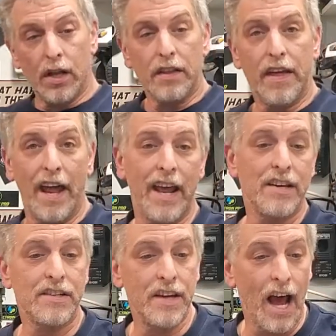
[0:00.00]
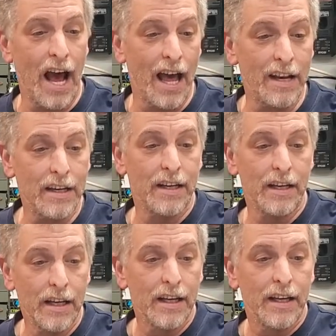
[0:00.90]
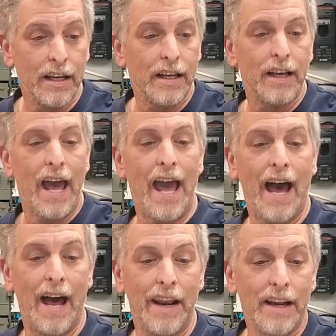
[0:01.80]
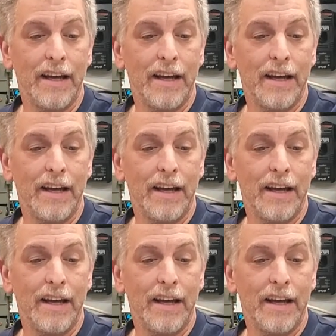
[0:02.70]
that has not had,